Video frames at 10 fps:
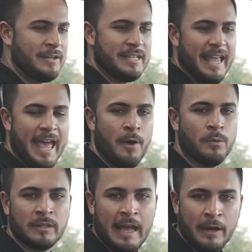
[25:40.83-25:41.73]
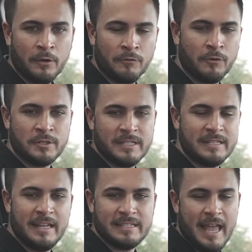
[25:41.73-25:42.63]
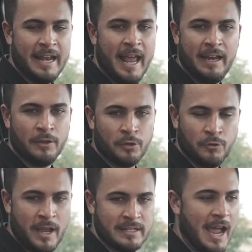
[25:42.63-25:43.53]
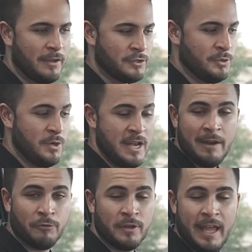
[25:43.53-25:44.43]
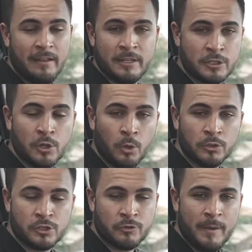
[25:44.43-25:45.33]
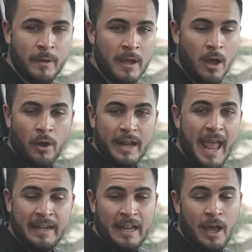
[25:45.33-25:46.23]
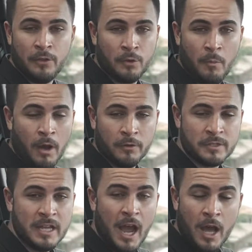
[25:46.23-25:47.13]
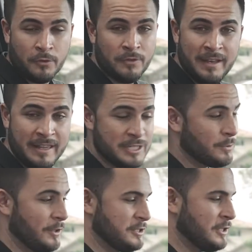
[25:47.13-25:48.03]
I'd say, outlier versus this and any other Grand Highlander, you would never get this gold trim on any other models other than this one.